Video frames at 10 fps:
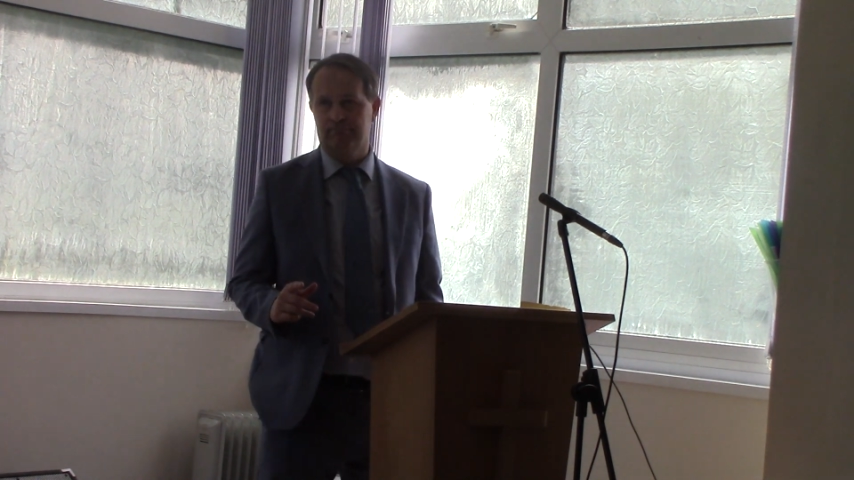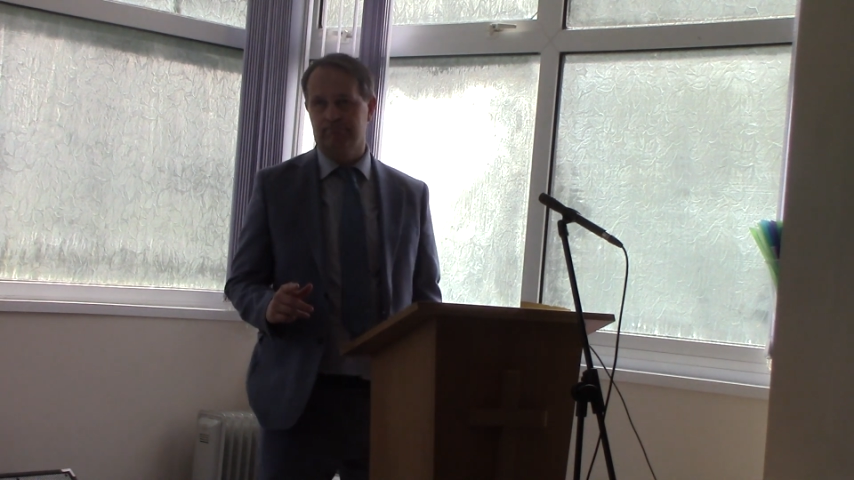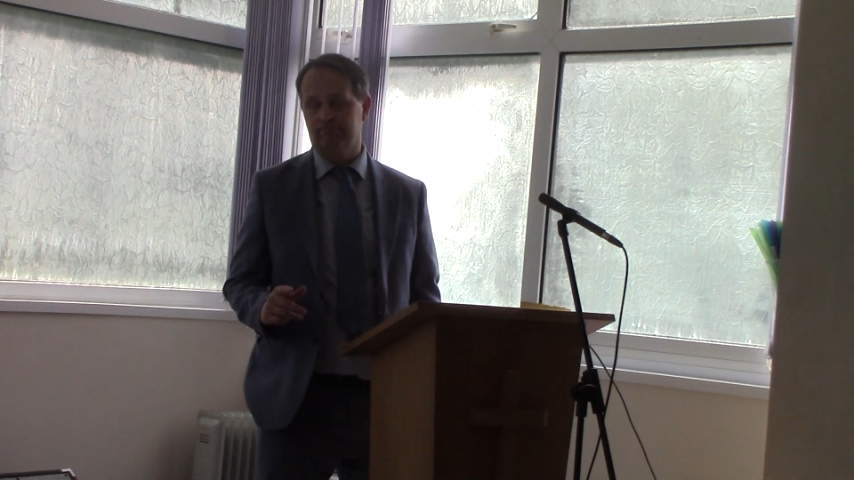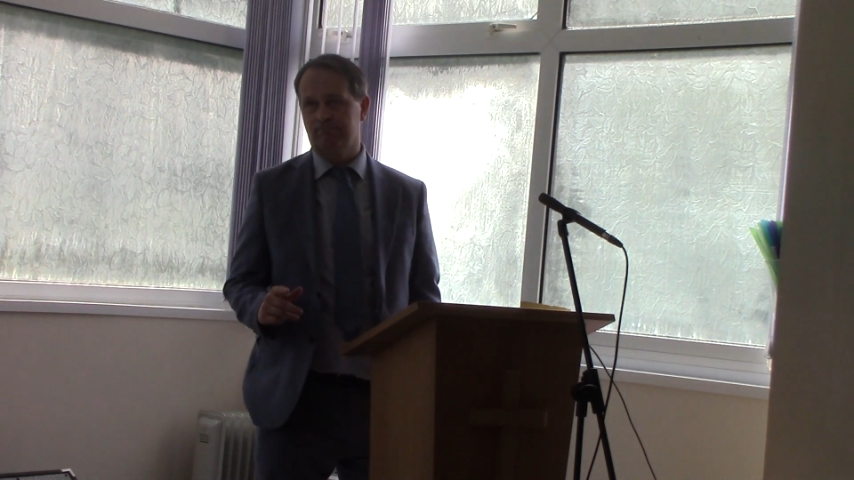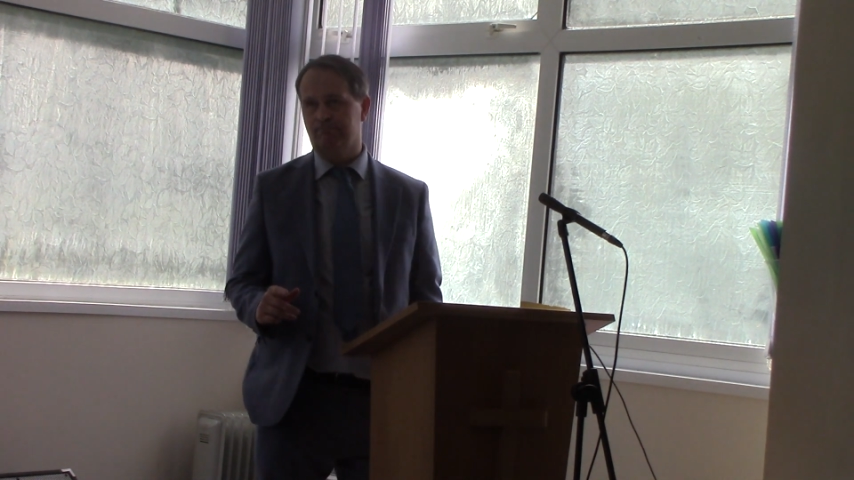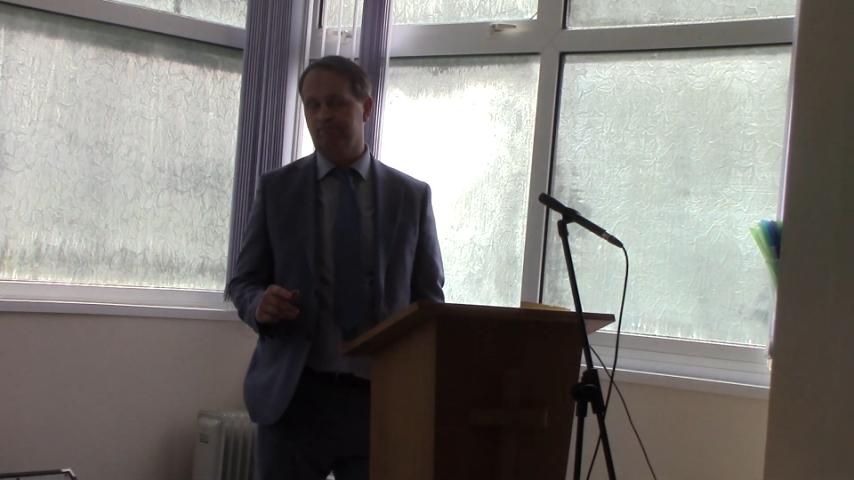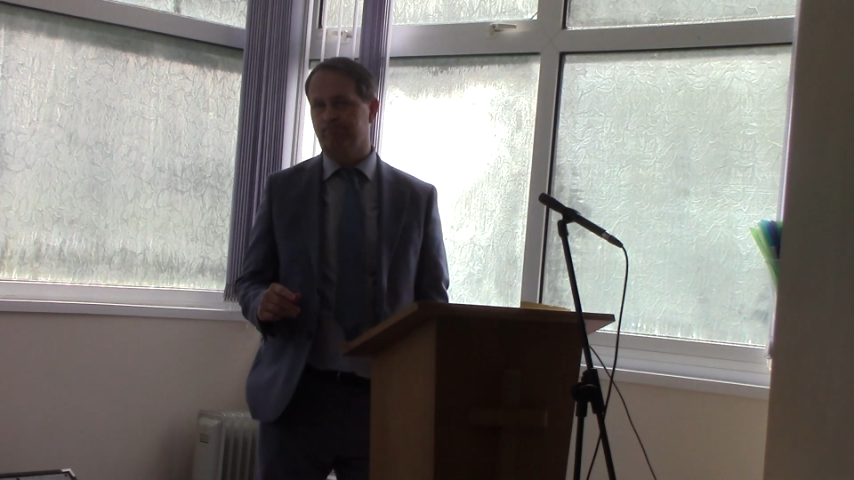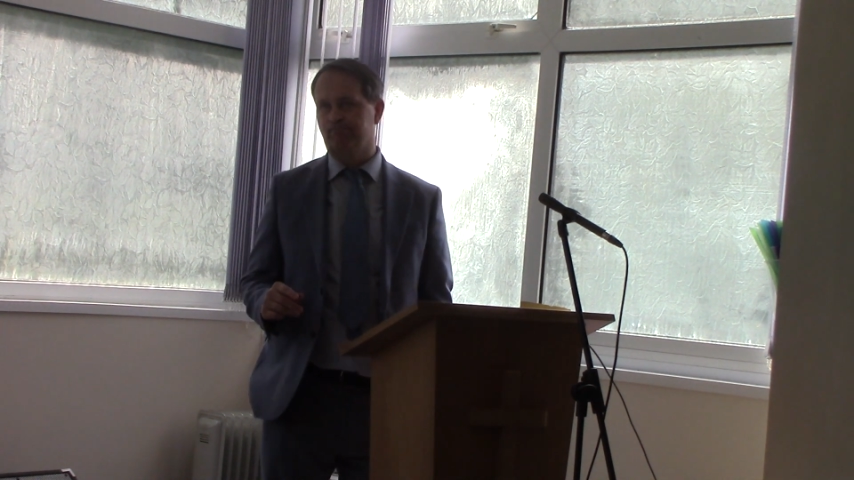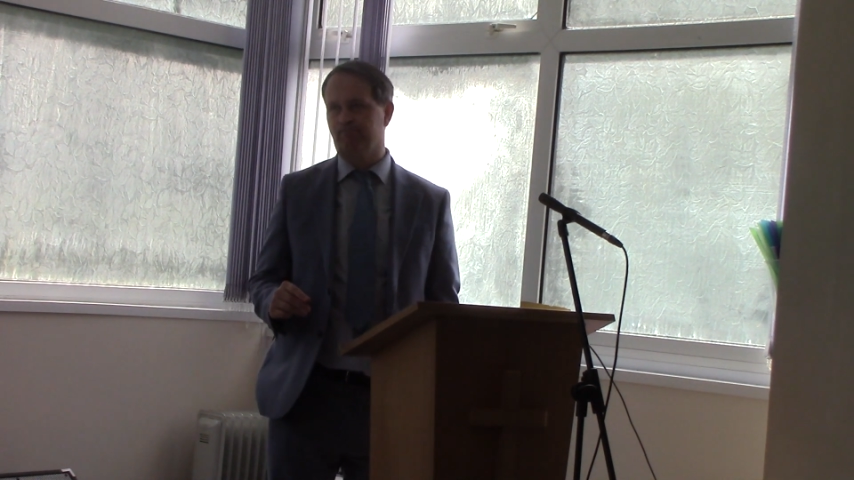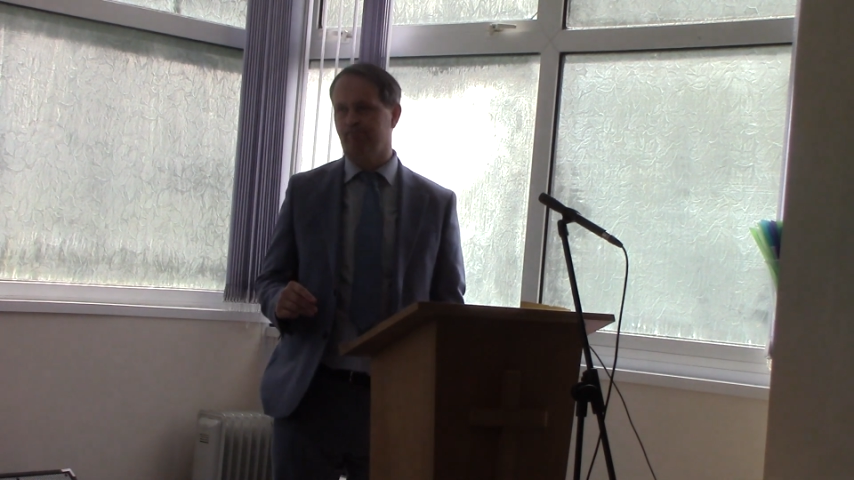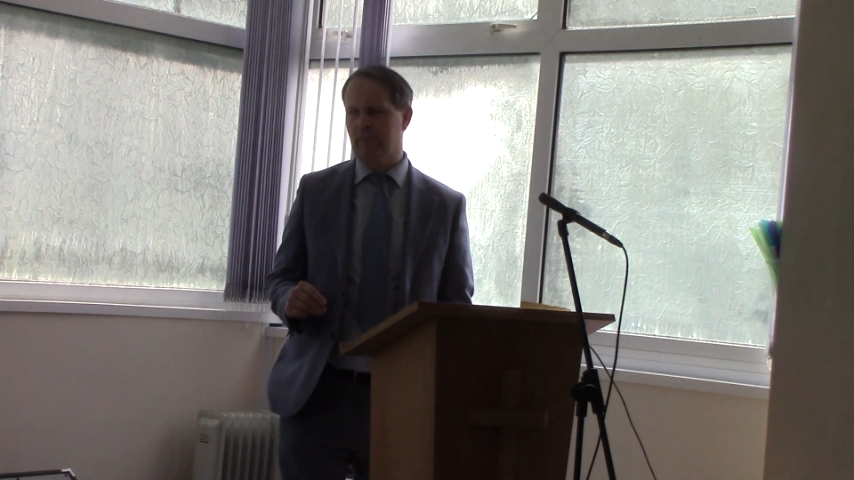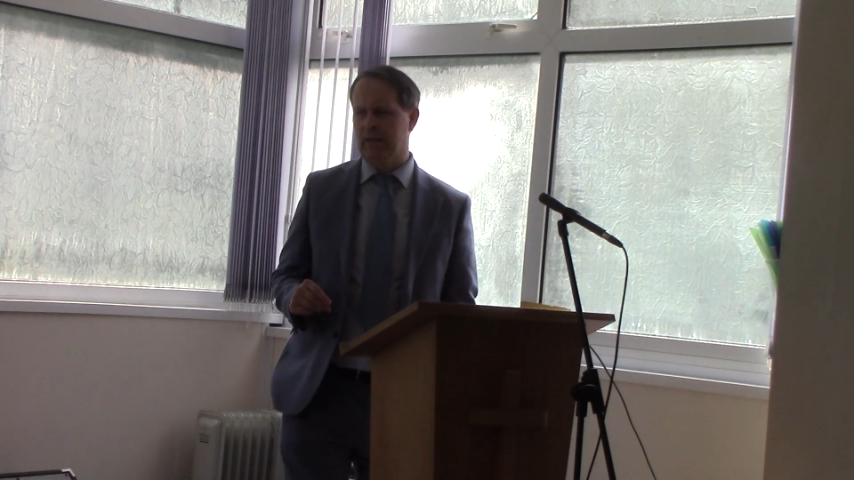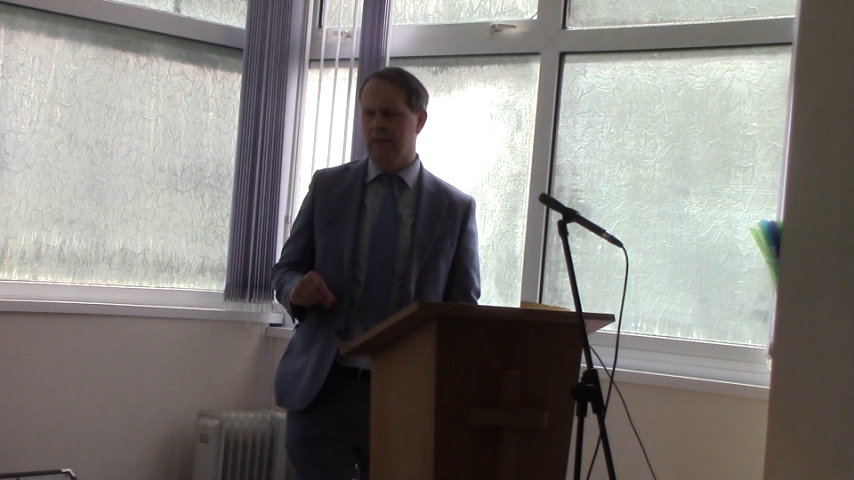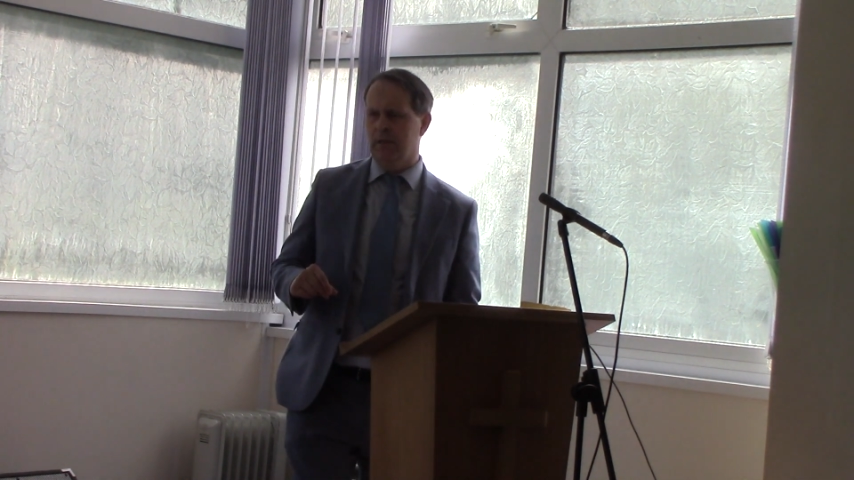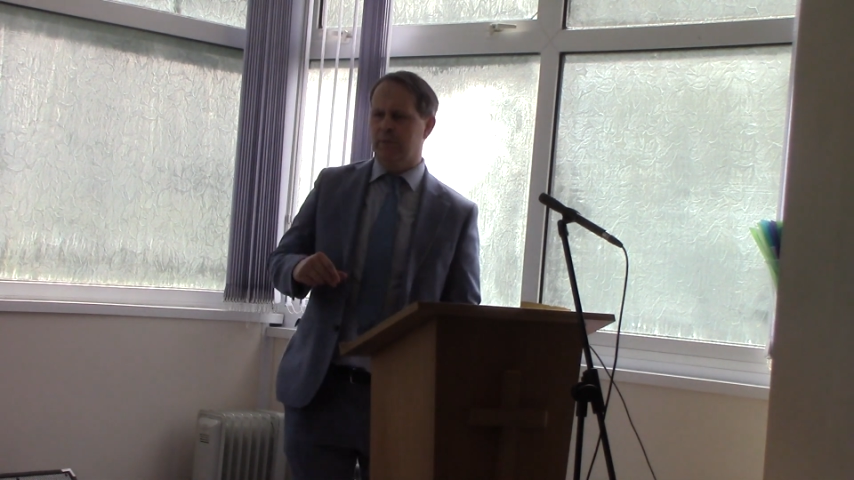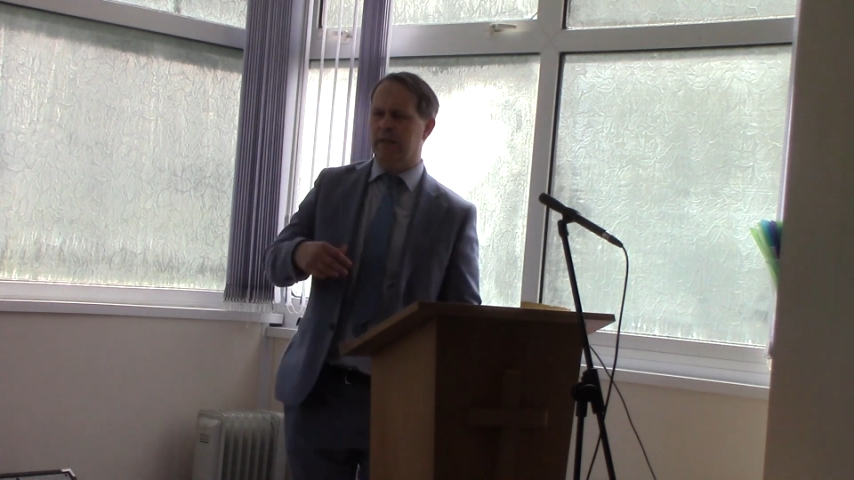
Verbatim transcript: But